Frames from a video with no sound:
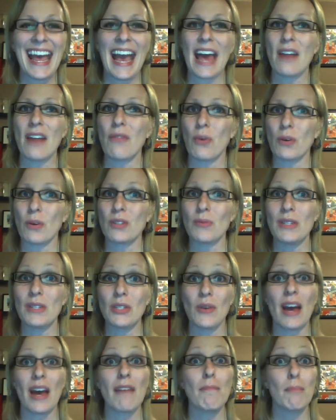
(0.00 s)
And of course, we
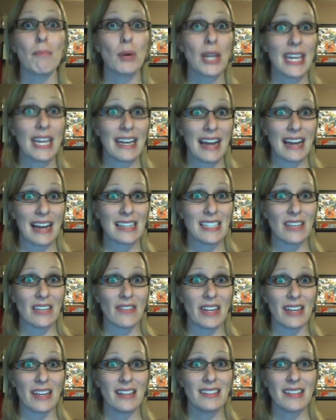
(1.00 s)
do have booking
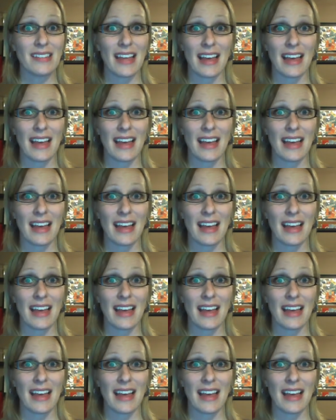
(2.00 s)
activities,